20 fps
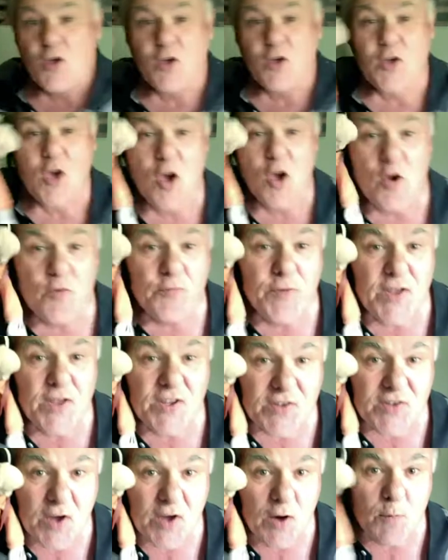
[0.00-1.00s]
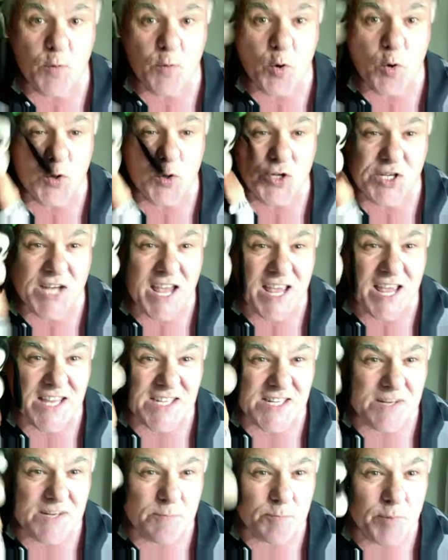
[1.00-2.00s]
Goofy's got more
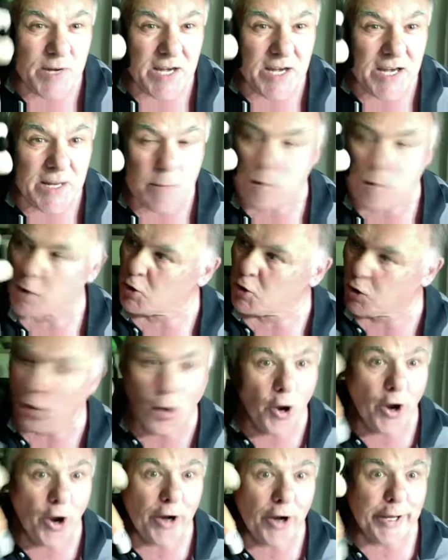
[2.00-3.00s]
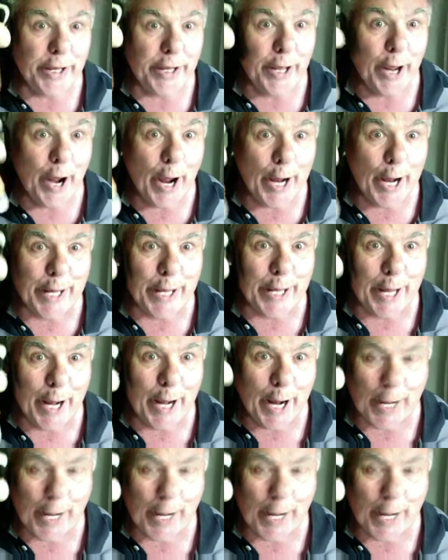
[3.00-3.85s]
chance of beating him. Yuck.